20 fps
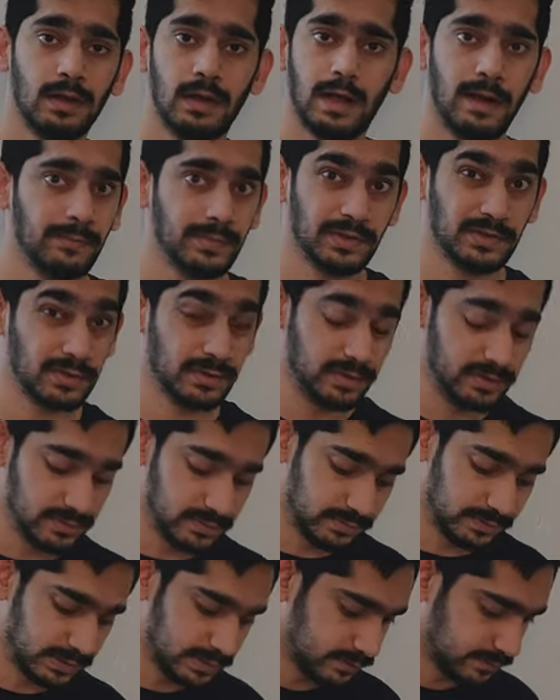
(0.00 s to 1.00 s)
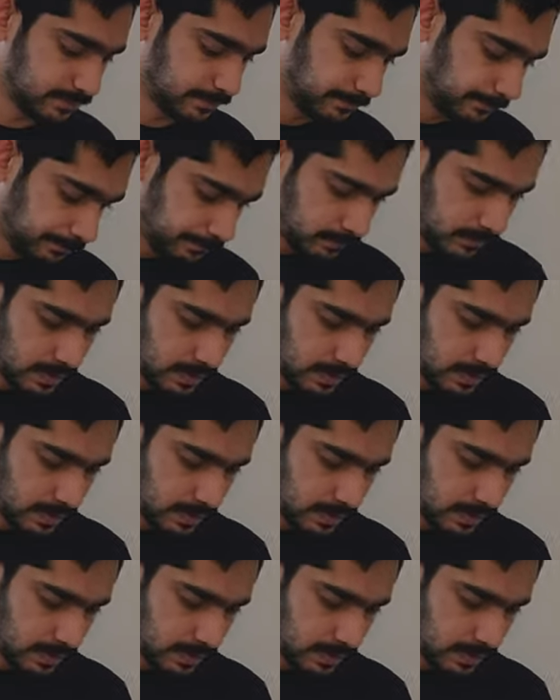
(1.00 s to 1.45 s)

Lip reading: I'm not gonna do it.